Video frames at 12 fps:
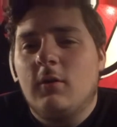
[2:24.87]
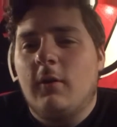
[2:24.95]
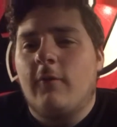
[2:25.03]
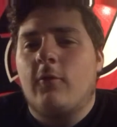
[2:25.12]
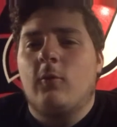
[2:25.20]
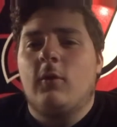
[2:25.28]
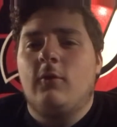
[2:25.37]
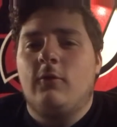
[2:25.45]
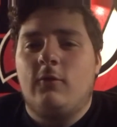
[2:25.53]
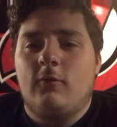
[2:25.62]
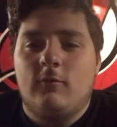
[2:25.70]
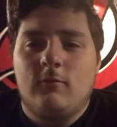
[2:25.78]
If there
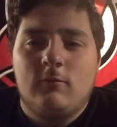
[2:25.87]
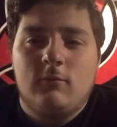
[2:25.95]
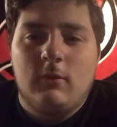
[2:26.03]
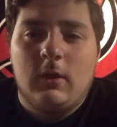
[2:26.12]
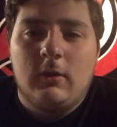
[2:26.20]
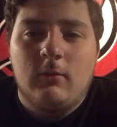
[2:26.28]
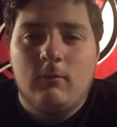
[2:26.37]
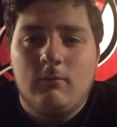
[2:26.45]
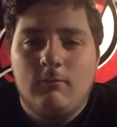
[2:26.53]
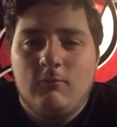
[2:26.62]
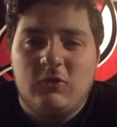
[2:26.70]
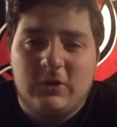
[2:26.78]
is, then
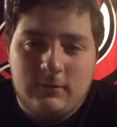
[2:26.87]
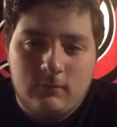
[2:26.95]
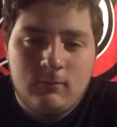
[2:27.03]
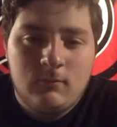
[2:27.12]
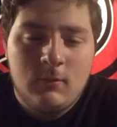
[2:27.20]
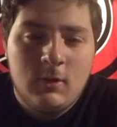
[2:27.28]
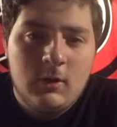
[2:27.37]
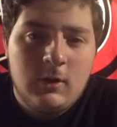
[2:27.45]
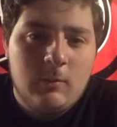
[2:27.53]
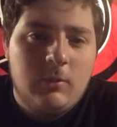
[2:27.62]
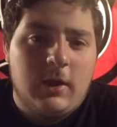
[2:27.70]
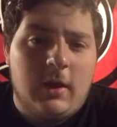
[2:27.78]
shit.
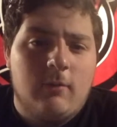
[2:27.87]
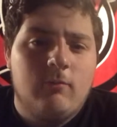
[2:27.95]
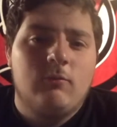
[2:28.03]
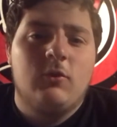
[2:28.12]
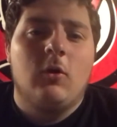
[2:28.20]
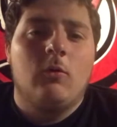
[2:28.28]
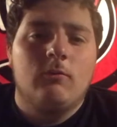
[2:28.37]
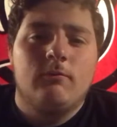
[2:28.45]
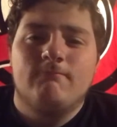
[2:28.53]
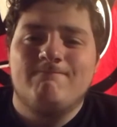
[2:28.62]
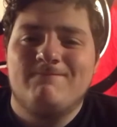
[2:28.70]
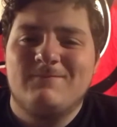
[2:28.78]
But yeah, don't
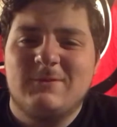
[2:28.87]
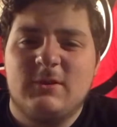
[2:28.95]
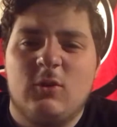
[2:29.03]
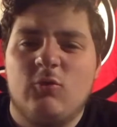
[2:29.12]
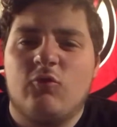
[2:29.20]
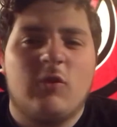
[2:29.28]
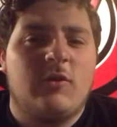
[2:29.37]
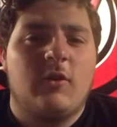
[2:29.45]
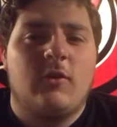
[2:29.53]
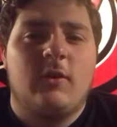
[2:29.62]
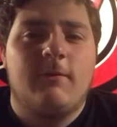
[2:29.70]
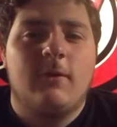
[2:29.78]
dress
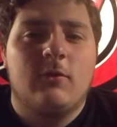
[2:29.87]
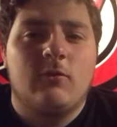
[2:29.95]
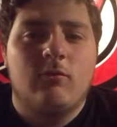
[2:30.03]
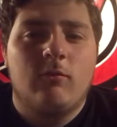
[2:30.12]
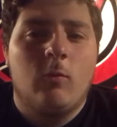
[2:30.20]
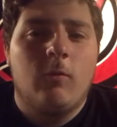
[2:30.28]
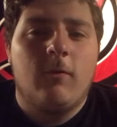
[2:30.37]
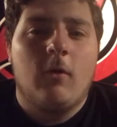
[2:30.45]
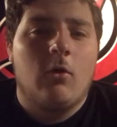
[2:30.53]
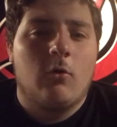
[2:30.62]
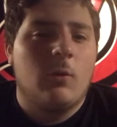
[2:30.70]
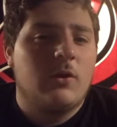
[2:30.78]
as if it's
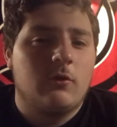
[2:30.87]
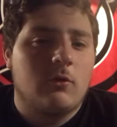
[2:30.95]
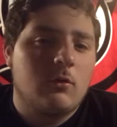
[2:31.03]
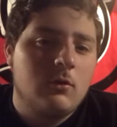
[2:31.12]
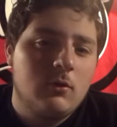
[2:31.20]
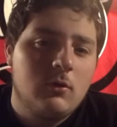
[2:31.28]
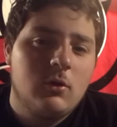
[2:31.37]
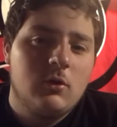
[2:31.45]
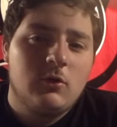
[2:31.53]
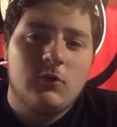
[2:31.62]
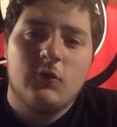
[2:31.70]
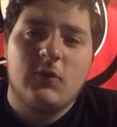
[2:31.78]
fall or winter.
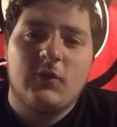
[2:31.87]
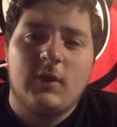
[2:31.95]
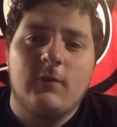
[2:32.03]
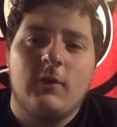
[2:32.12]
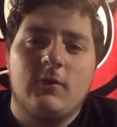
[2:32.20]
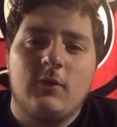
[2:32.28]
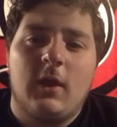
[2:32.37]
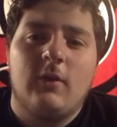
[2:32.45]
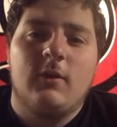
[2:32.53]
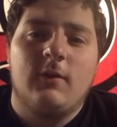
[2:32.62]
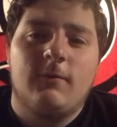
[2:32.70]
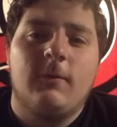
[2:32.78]
Dress as
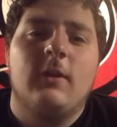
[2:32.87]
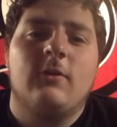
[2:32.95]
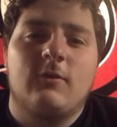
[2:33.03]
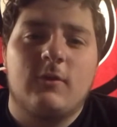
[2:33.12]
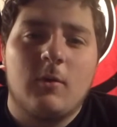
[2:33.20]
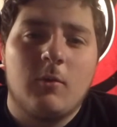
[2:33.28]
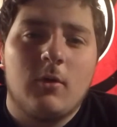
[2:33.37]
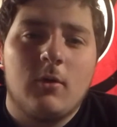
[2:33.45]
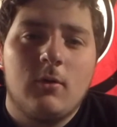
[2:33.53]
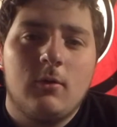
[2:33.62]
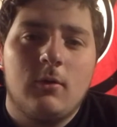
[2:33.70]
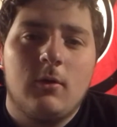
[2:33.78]
if it's summer
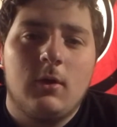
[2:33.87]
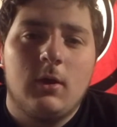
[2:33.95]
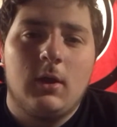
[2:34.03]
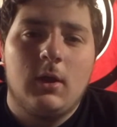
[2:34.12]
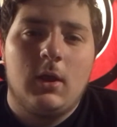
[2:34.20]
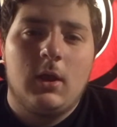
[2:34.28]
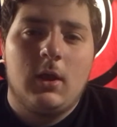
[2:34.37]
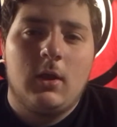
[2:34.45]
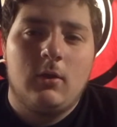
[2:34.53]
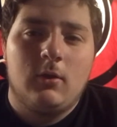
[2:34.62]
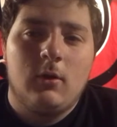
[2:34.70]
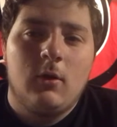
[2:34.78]

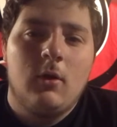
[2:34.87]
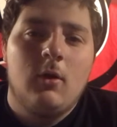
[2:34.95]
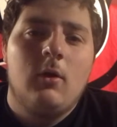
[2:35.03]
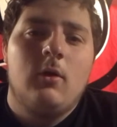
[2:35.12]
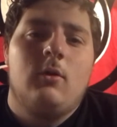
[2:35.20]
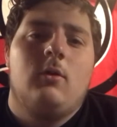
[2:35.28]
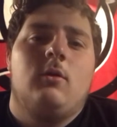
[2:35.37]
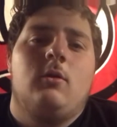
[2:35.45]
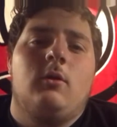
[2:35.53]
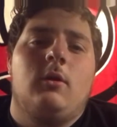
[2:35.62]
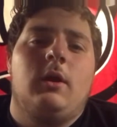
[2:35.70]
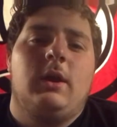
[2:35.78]
and
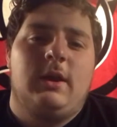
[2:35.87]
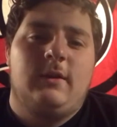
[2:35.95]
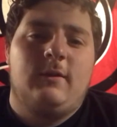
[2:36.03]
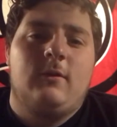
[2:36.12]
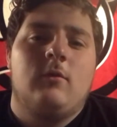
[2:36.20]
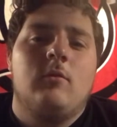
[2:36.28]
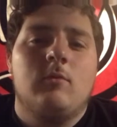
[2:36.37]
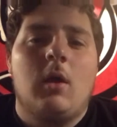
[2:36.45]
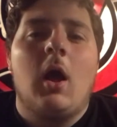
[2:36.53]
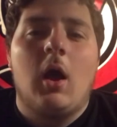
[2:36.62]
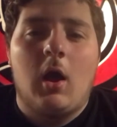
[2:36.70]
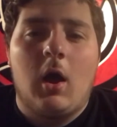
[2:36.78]
it's
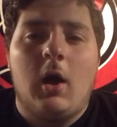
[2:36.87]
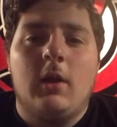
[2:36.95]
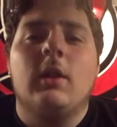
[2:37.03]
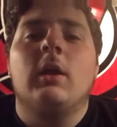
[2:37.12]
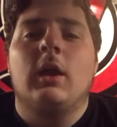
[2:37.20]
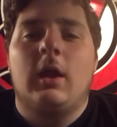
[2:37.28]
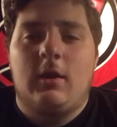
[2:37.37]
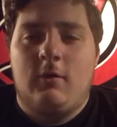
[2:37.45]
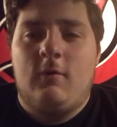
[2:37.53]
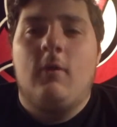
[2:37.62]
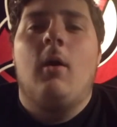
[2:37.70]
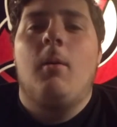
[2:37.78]
hot
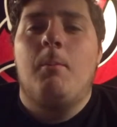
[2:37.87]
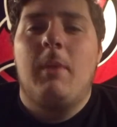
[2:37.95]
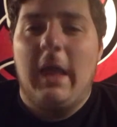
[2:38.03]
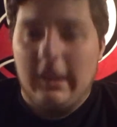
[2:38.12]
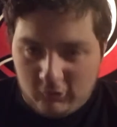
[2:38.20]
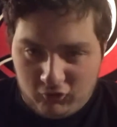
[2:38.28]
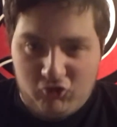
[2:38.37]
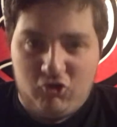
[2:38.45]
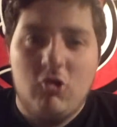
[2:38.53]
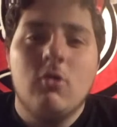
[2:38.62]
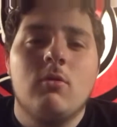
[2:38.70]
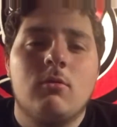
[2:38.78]
as a bitch.
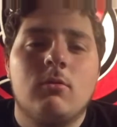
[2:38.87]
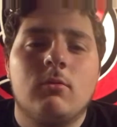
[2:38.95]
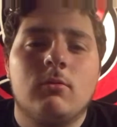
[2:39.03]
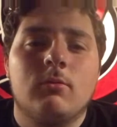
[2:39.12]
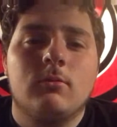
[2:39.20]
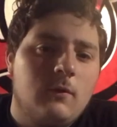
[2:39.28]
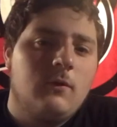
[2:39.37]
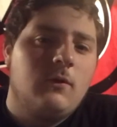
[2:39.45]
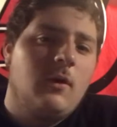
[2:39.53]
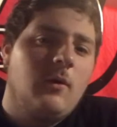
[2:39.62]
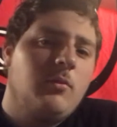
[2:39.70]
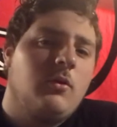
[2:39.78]

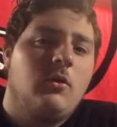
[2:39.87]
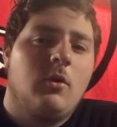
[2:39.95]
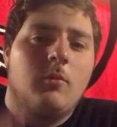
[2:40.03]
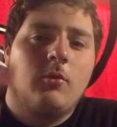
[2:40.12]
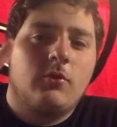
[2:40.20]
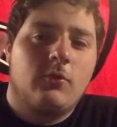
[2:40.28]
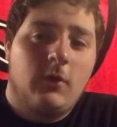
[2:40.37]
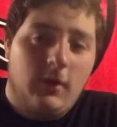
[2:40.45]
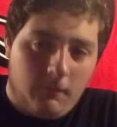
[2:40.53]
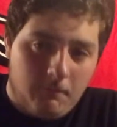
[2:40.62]
Tip number 3.